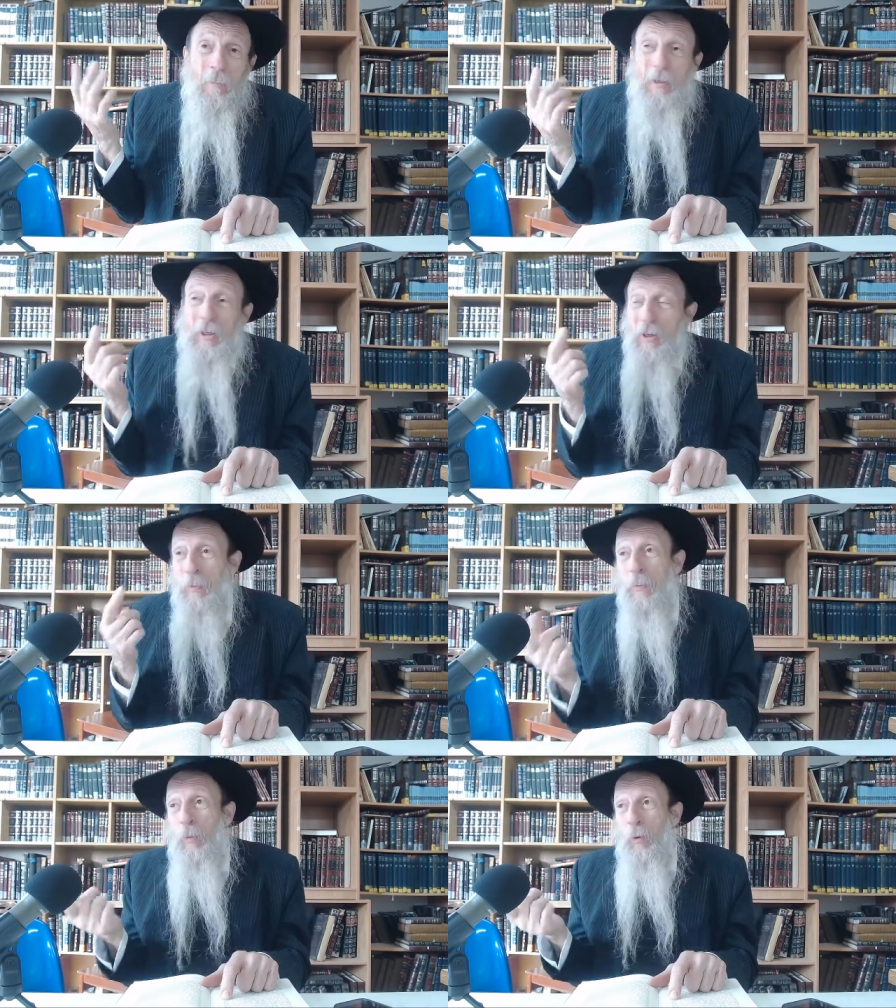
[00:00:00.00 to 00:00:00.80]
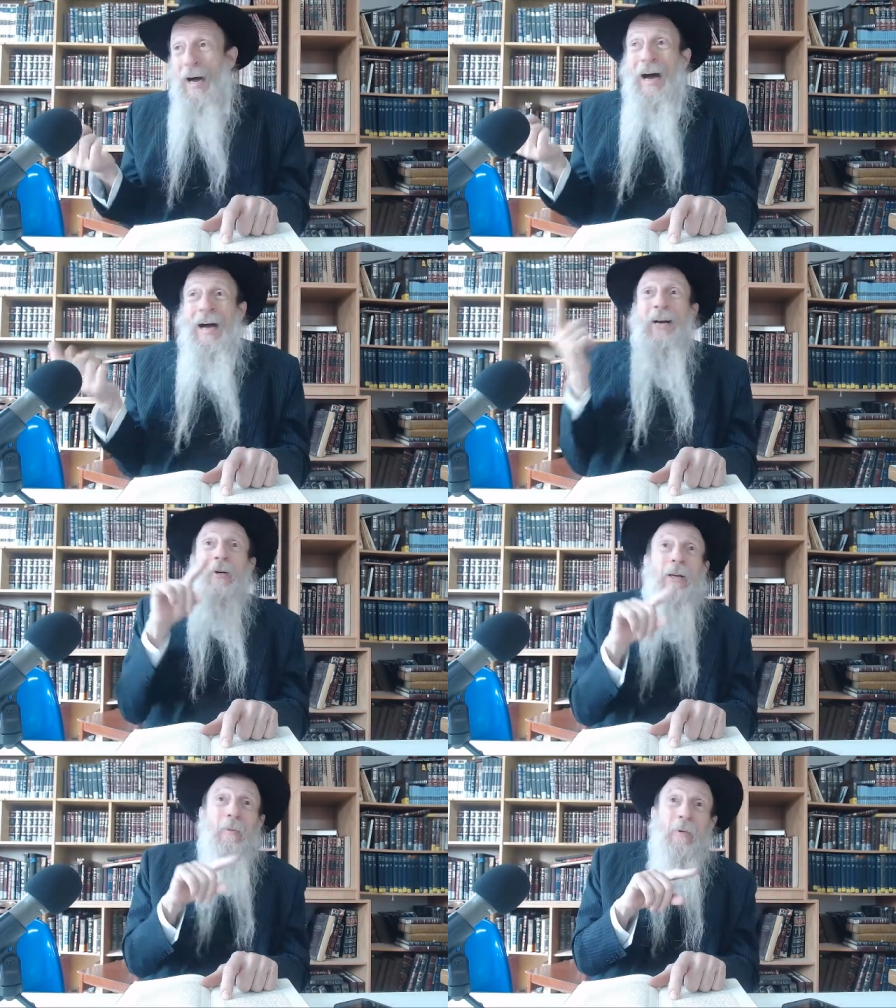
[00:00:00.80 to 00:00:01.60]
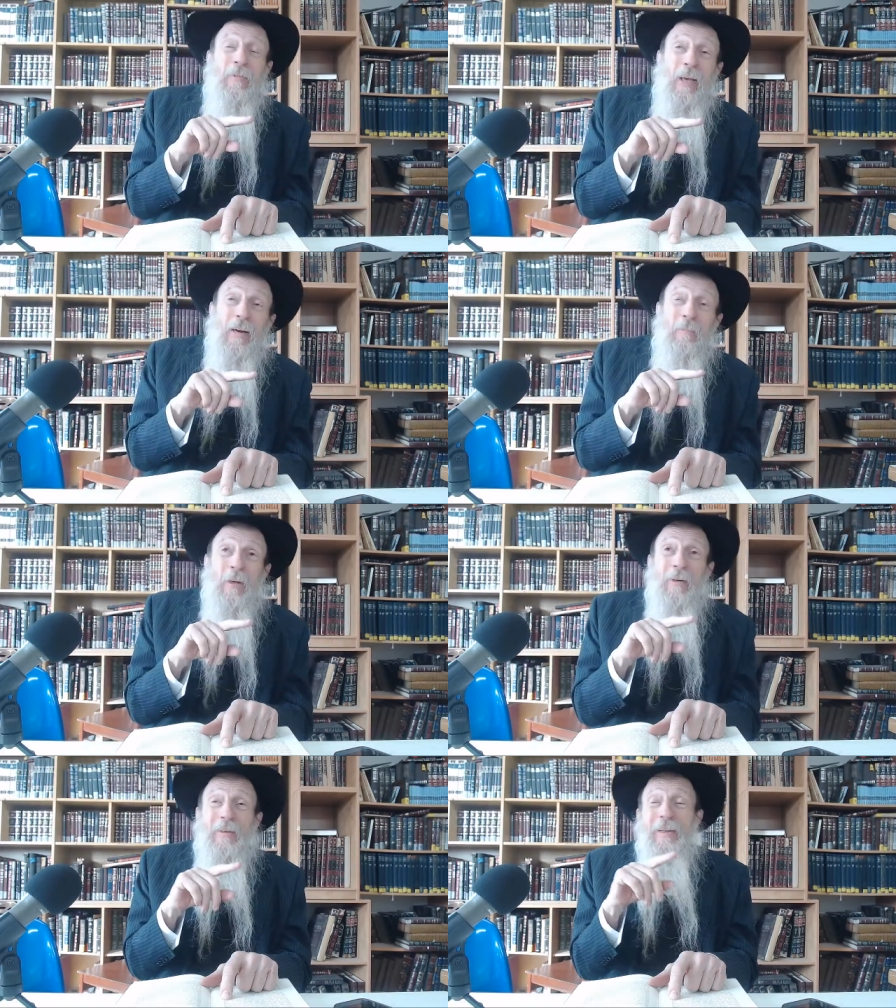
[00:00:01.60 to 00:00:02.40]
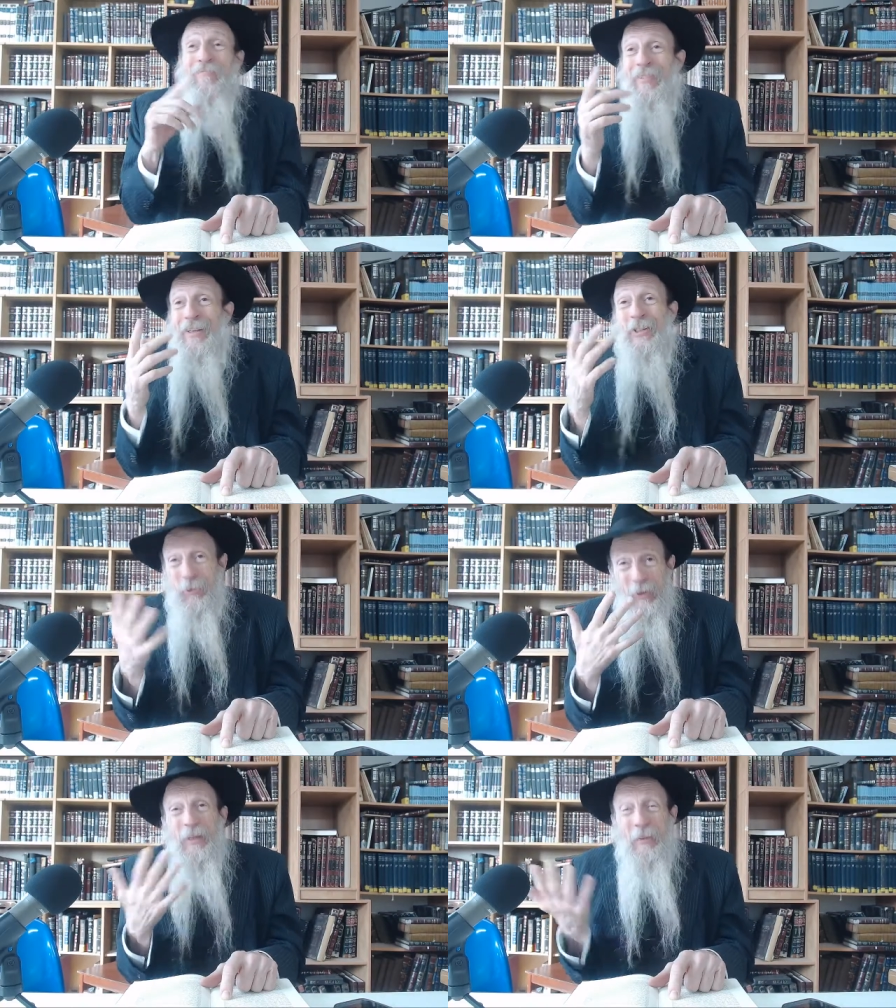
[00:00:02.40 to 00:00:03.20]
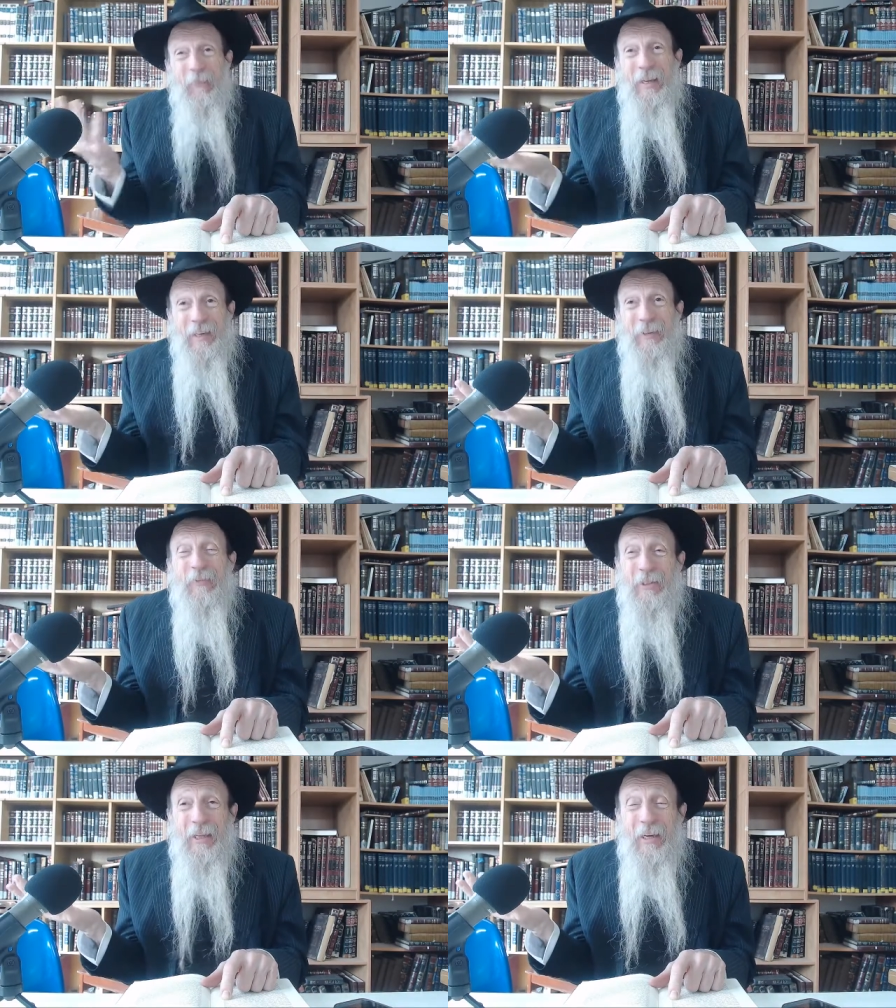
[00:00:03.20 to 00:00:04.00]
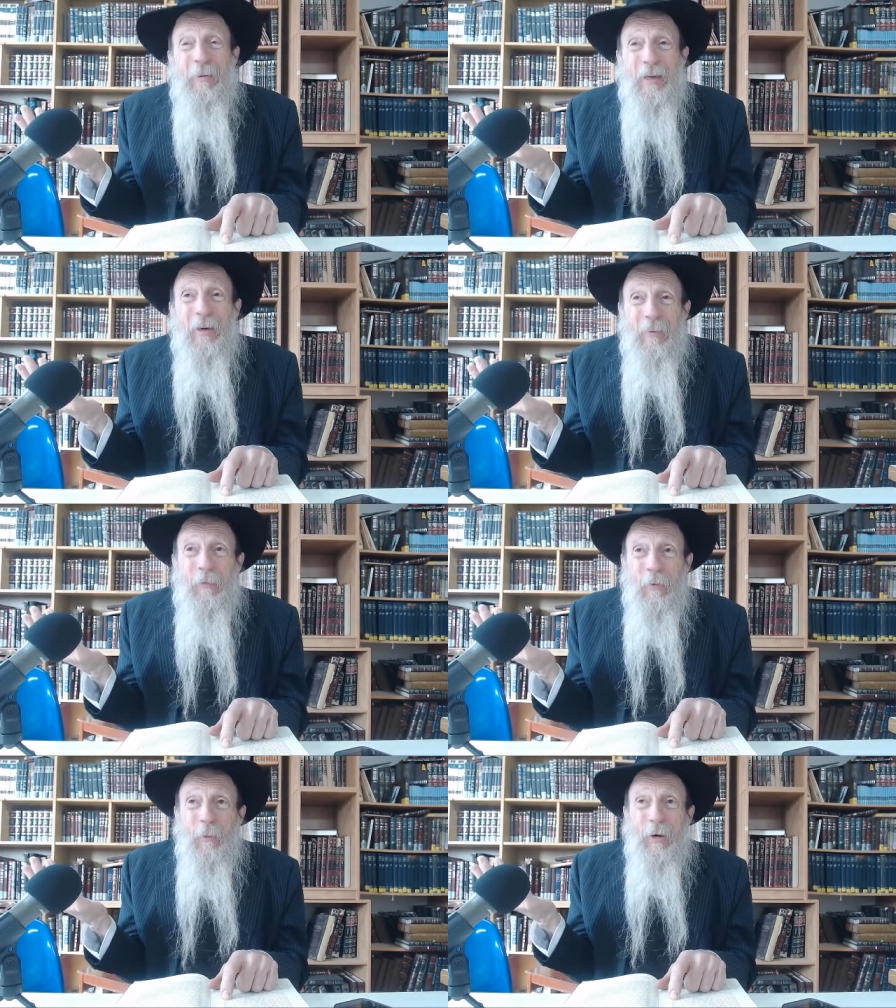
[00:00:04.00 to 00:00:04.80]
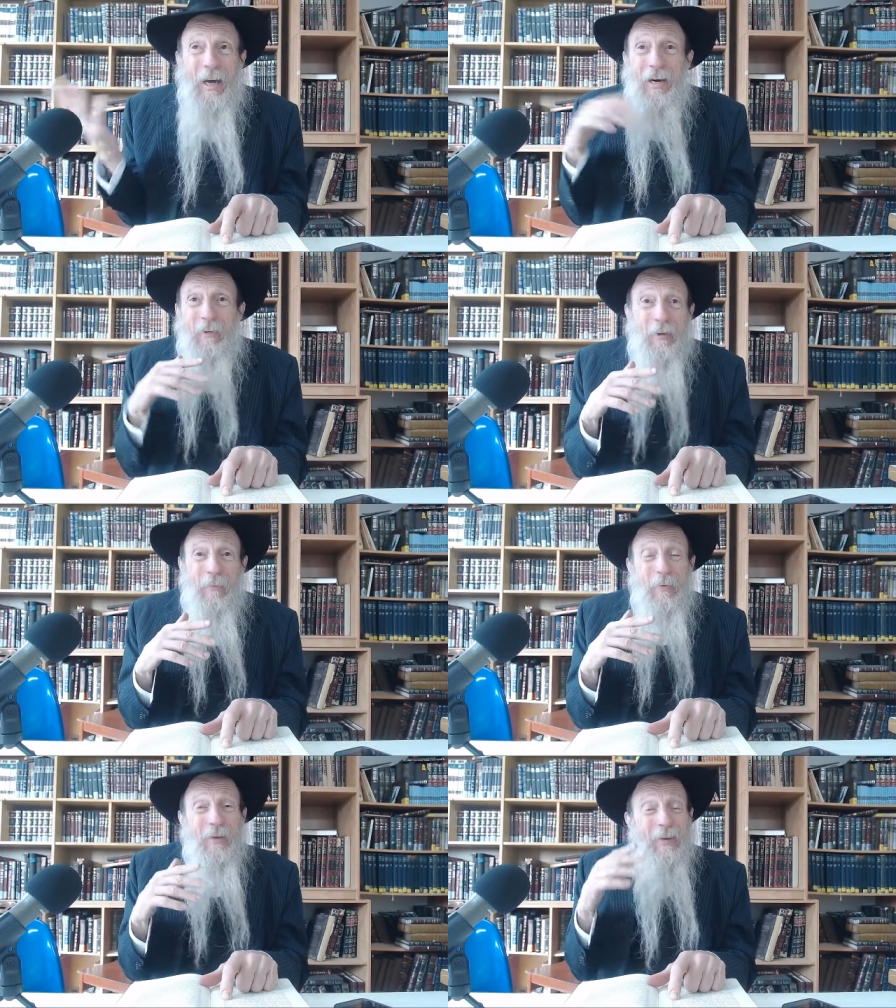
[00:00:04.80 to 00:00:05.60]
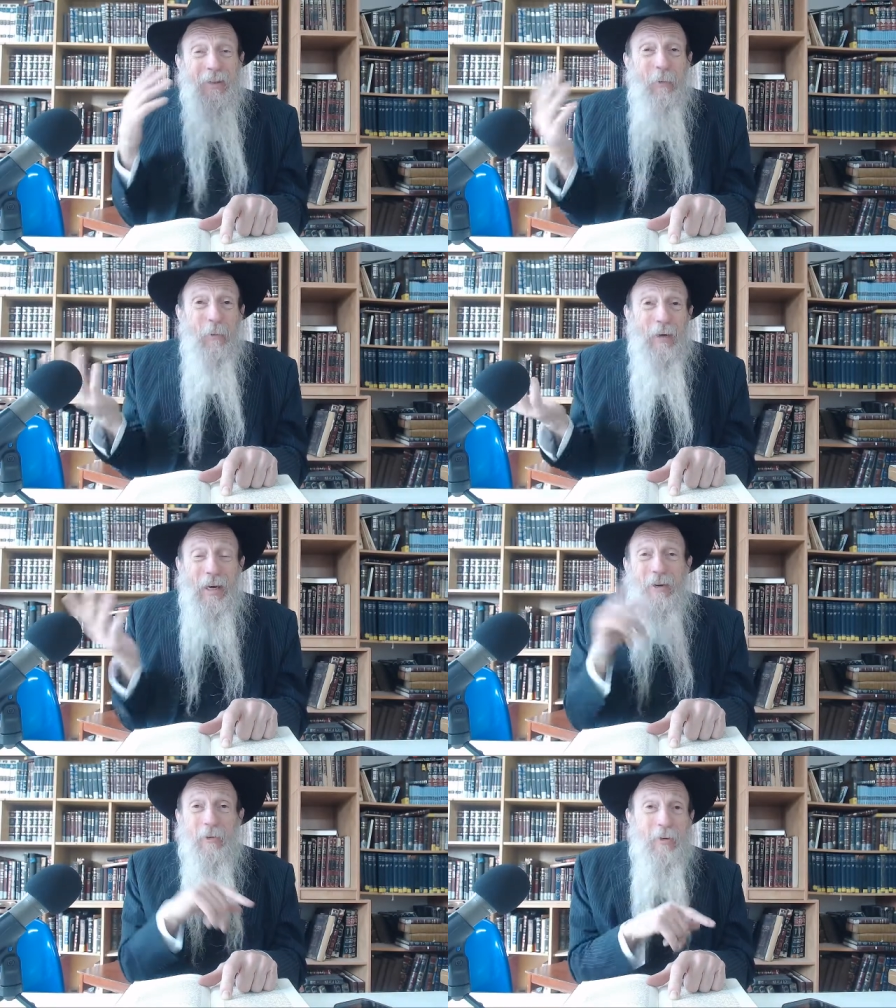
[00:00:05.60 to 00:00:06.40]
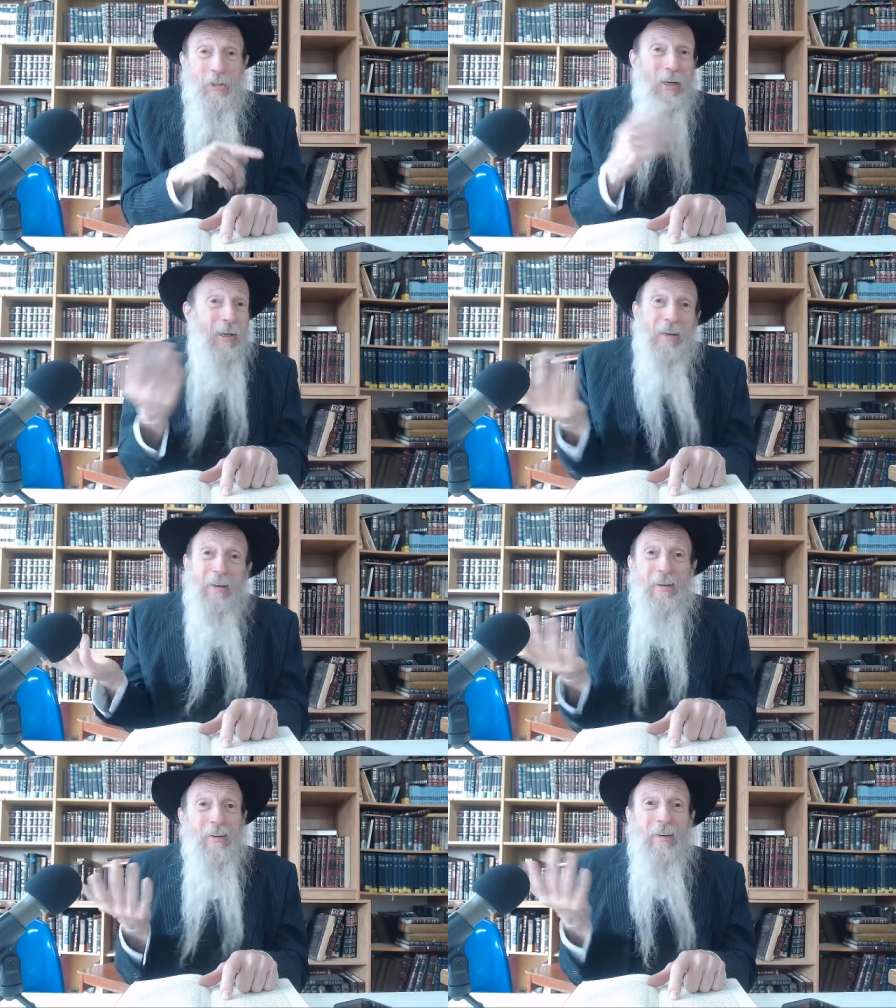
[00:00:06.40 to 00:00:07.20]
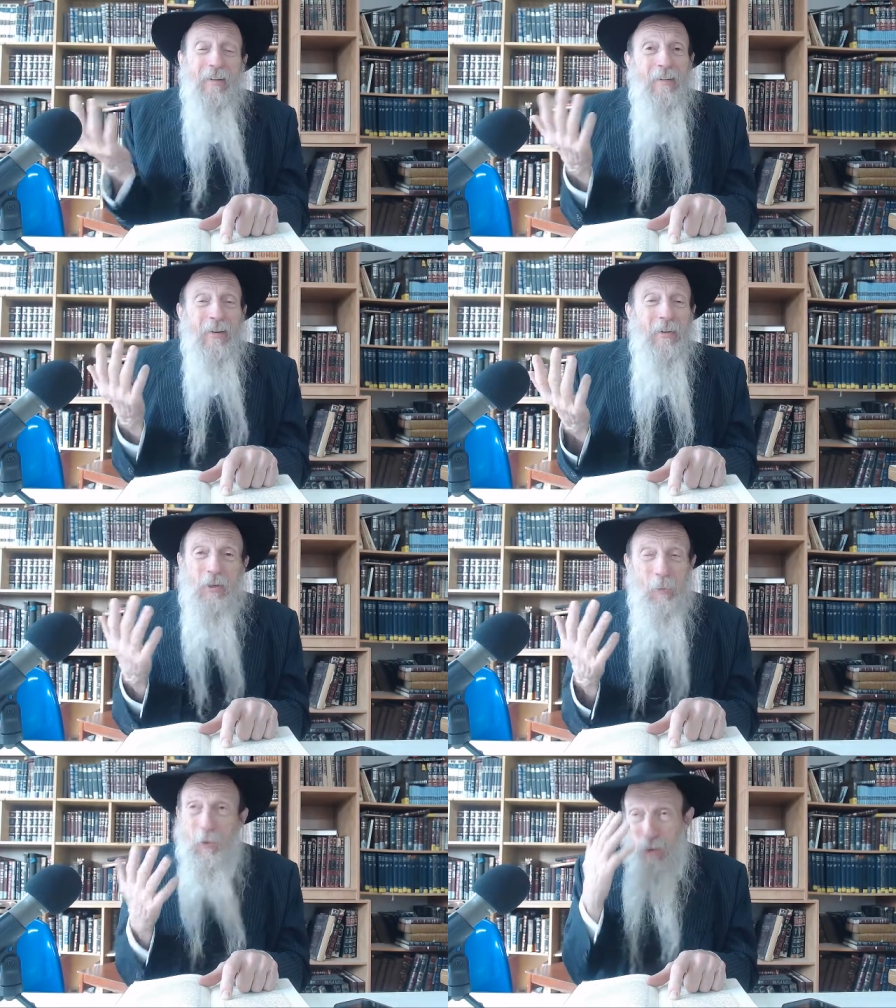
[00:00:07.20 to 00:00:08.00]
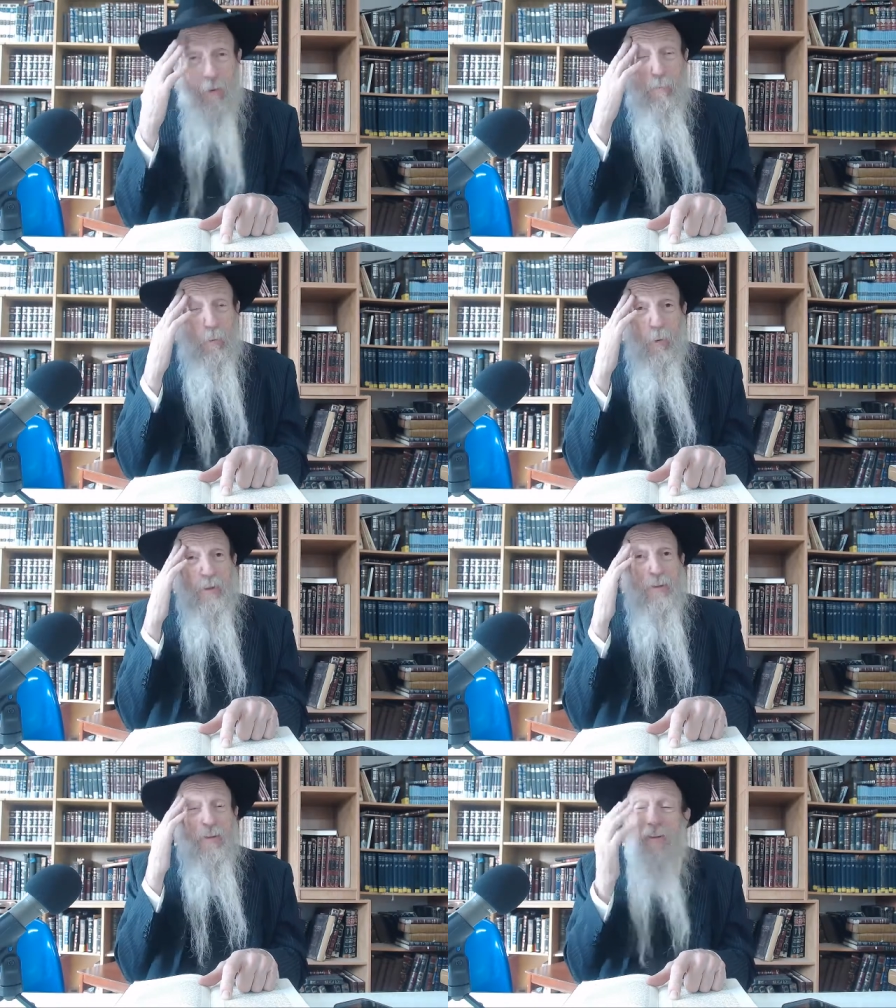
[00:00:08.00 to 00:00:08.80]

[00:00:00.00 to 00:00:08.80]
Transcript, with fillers: Because people would honor him if he had a beard. He didn't. This has really made a difference to Abraham. If we would honor him, they wouldn't honor his son. So it was so important.